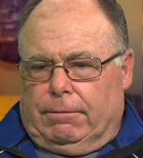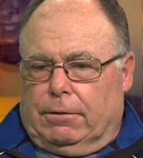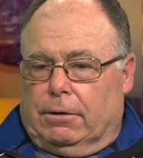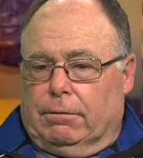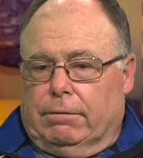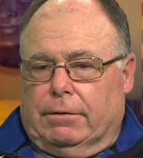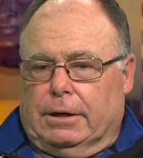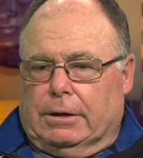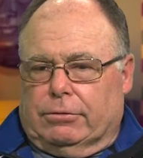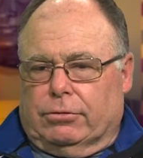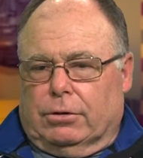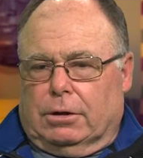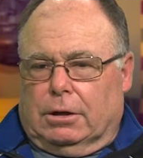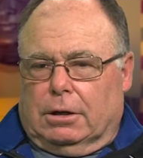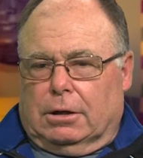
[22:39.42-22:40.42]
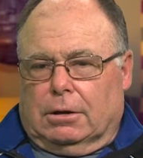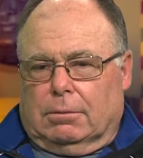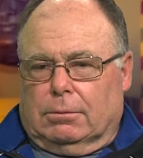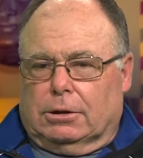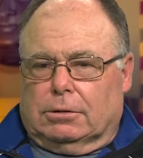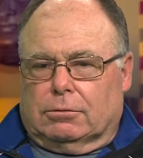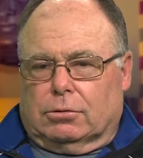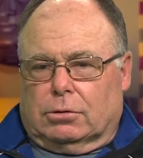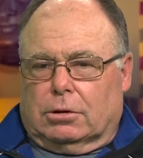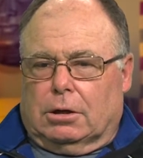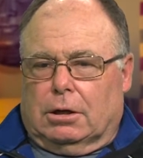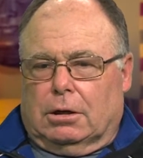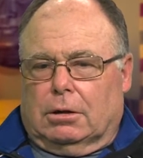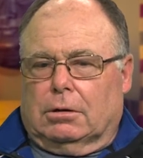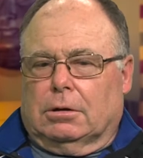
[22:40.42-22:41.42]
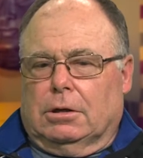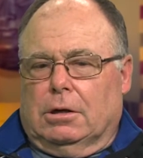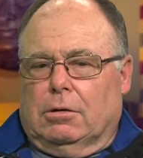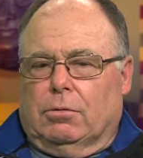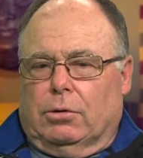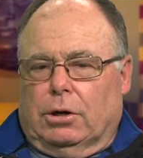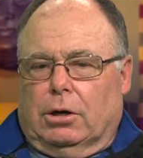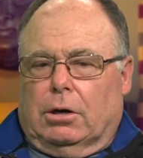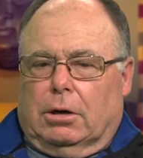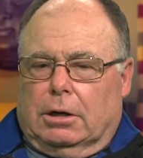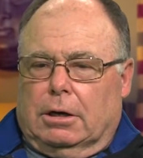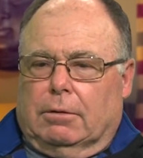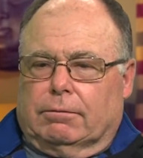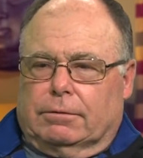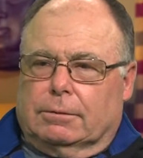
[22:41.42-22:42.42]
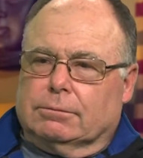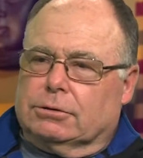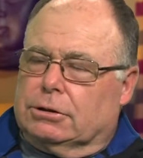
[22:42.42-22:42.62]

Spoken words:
very fascinating. But we all come from